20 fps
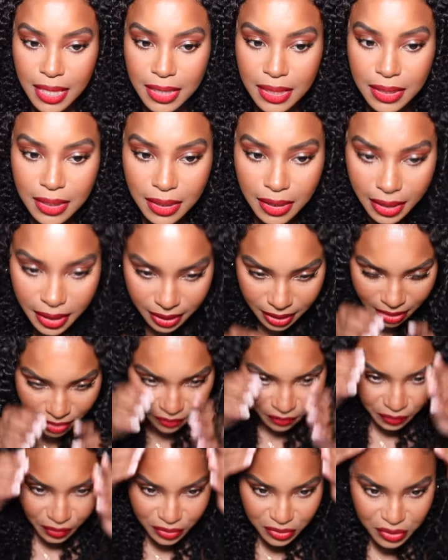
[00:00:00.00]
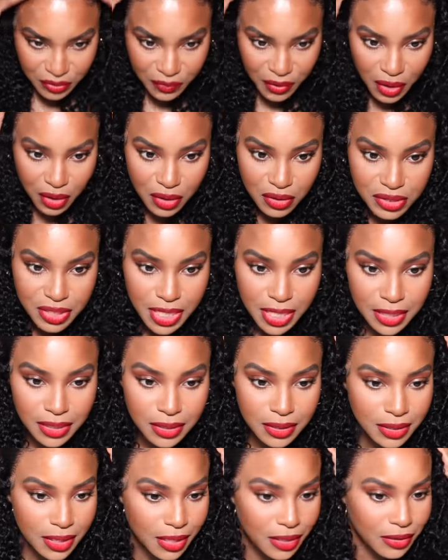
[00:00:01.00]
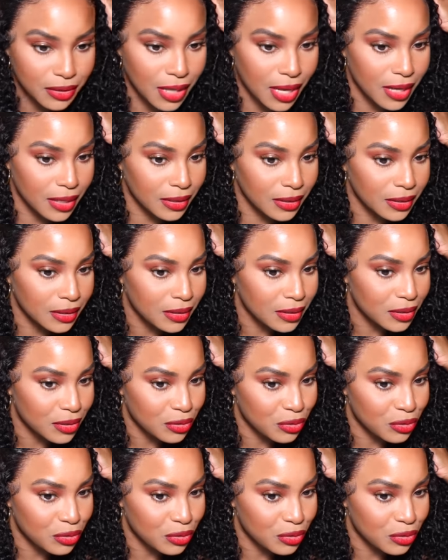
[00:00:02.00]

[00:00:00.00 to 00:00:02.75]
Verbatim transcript: Look at it. First of all, take a look at the hairline.